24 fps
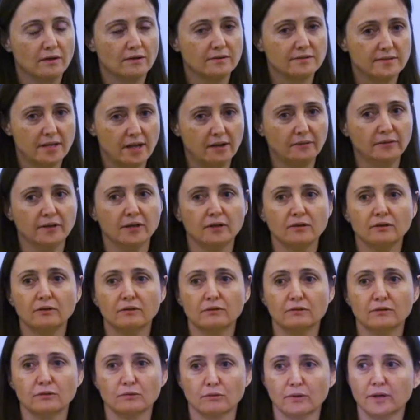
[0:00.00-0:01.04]
telling
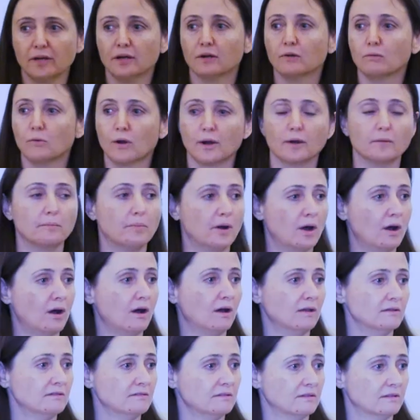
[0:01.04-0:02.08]
the reader where to
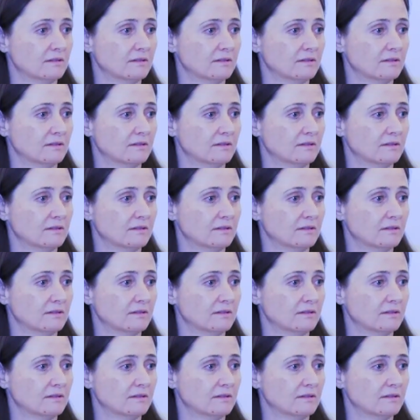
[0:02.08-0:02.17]
pause,